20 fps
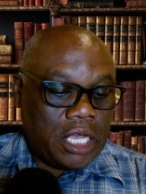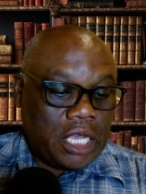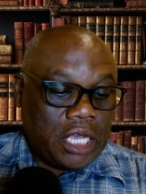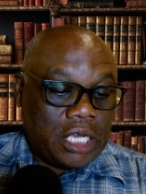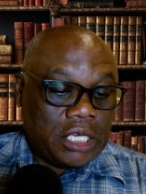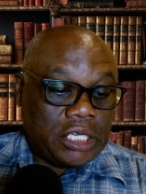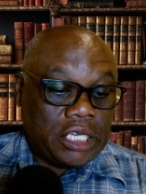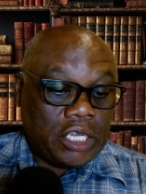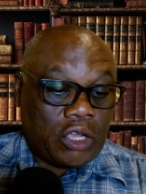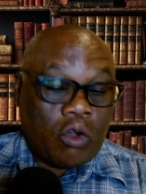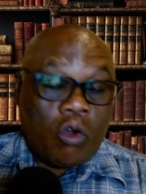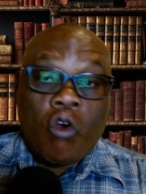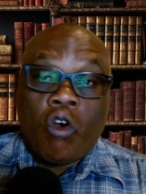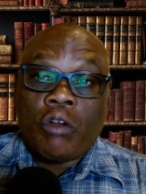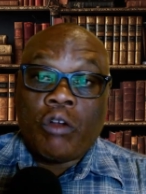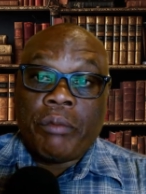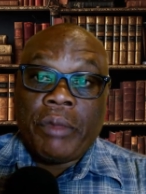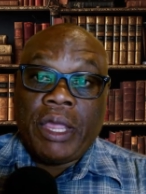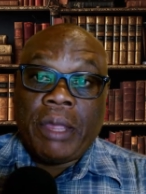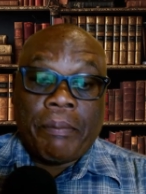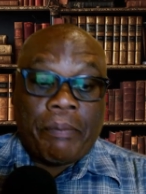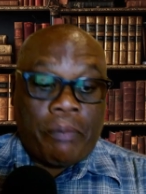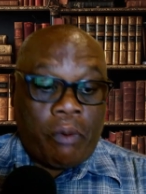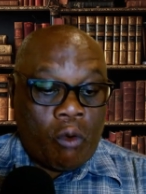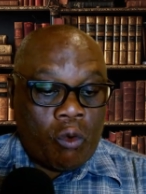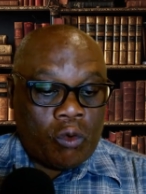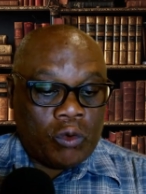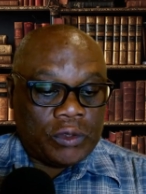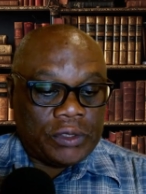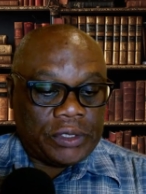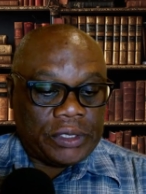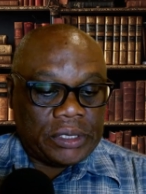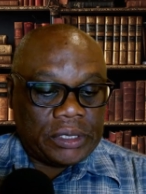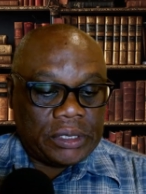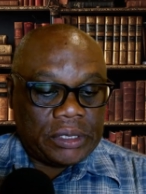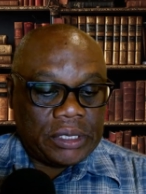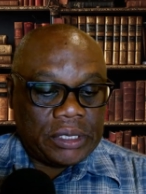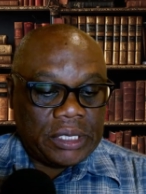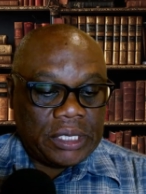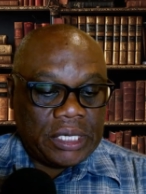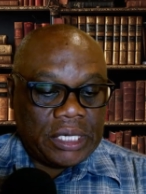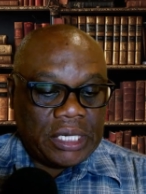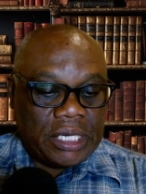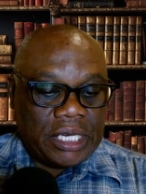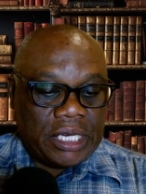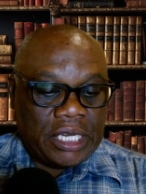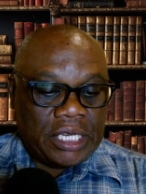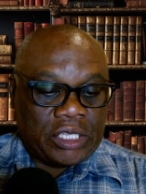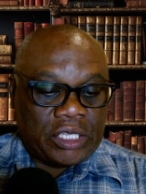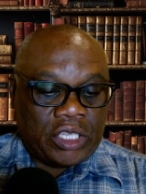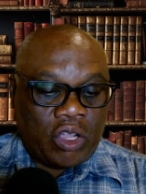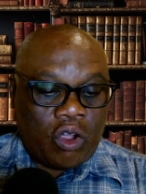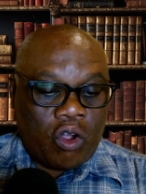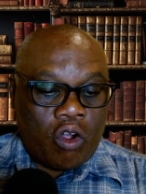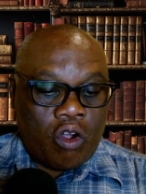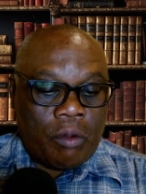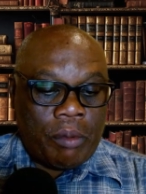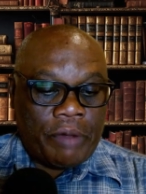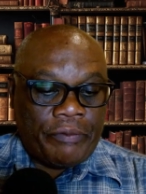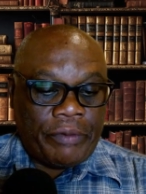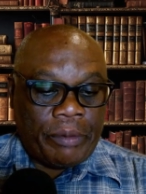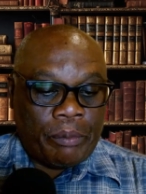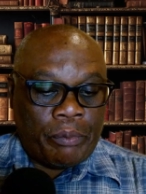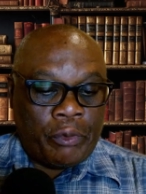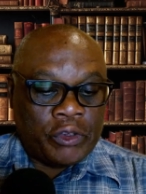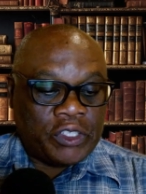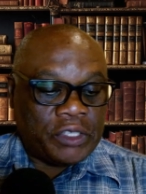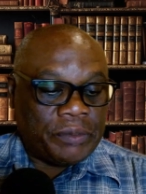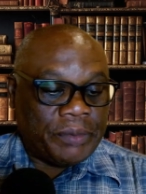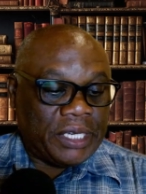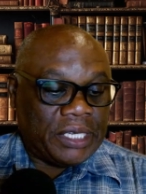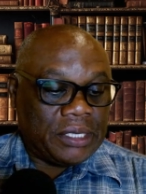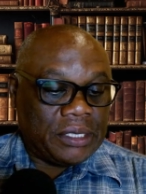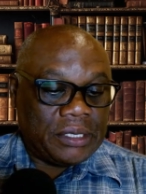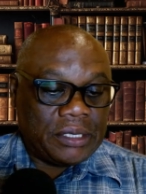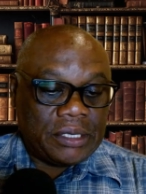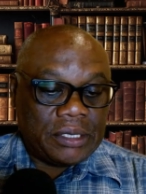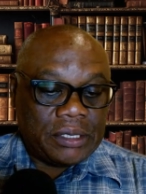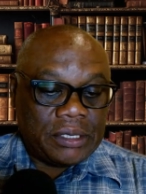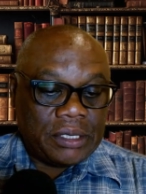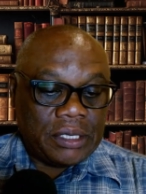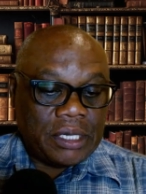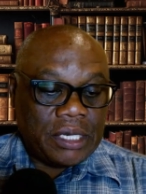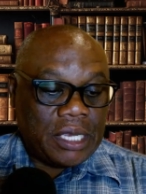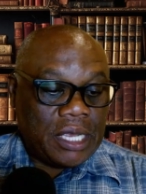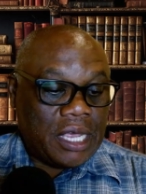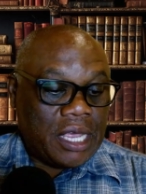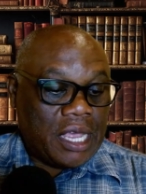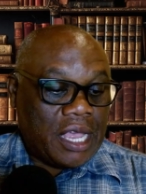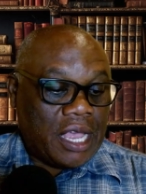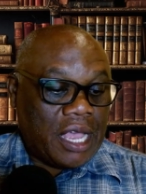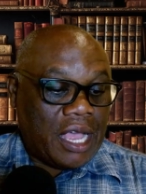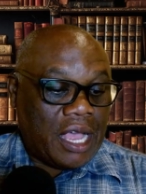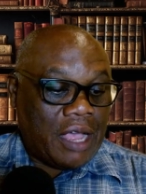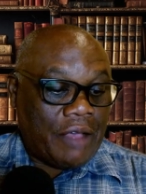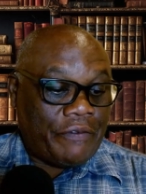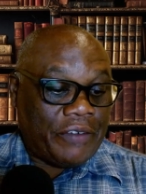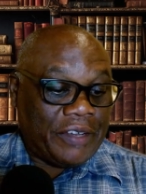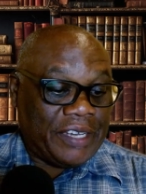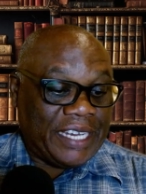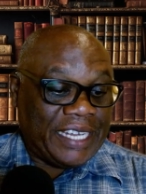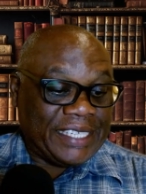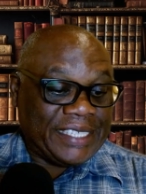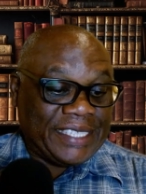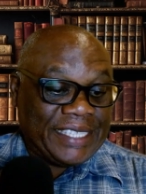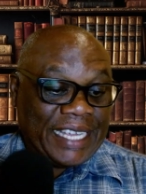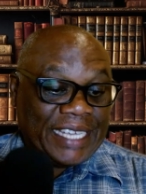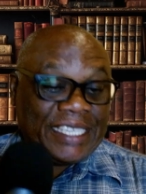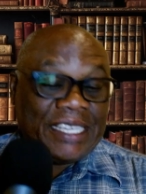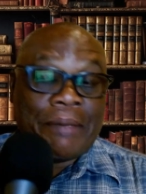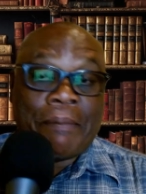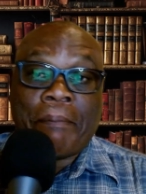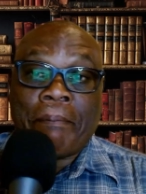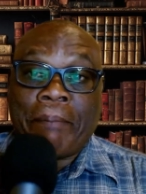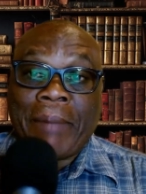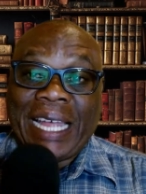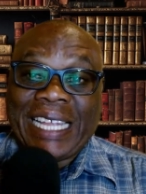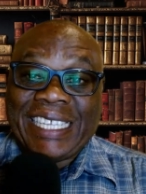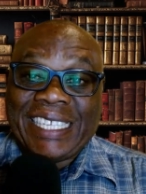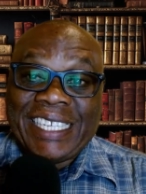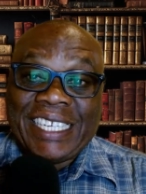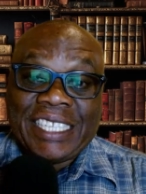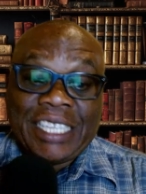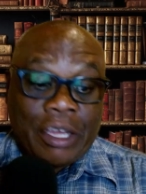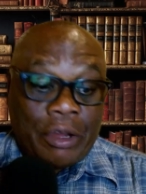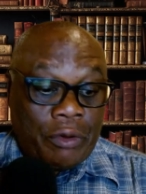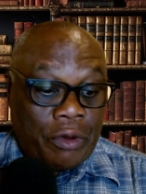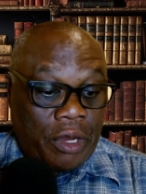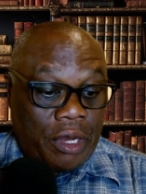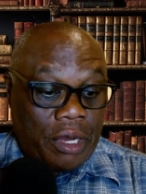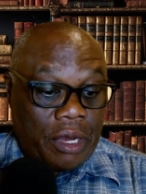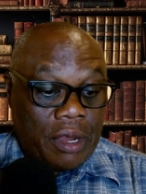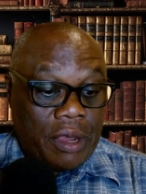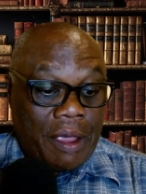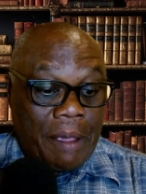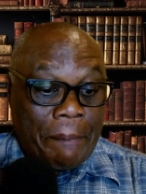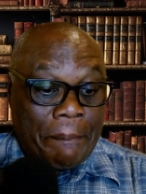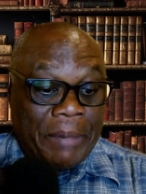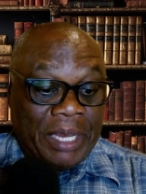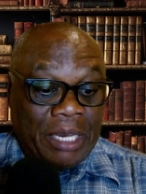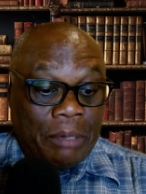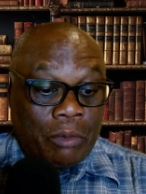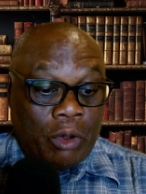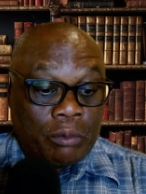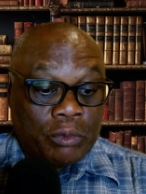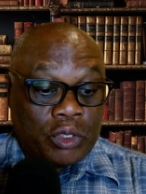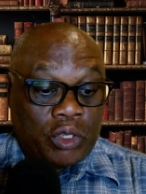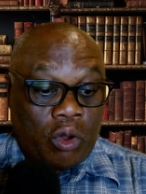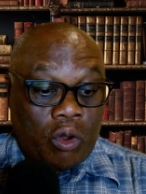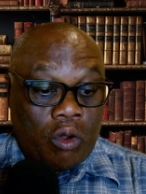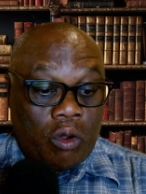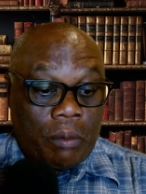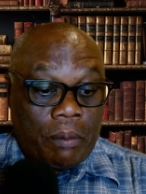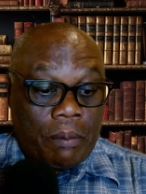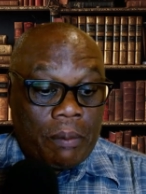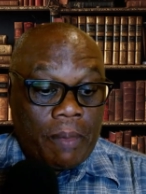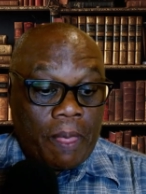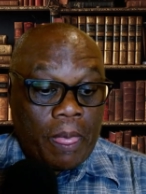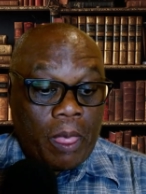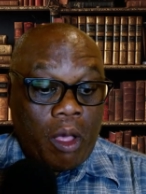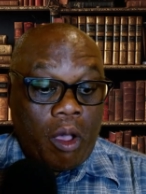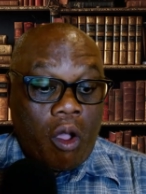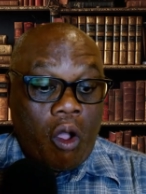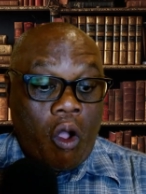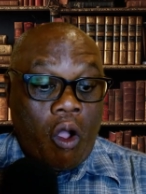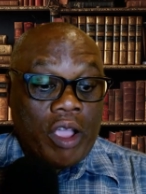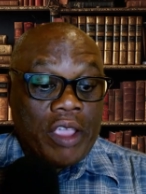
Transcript: The code may impose a term of imprisonment of less than the mandatory minimum term or a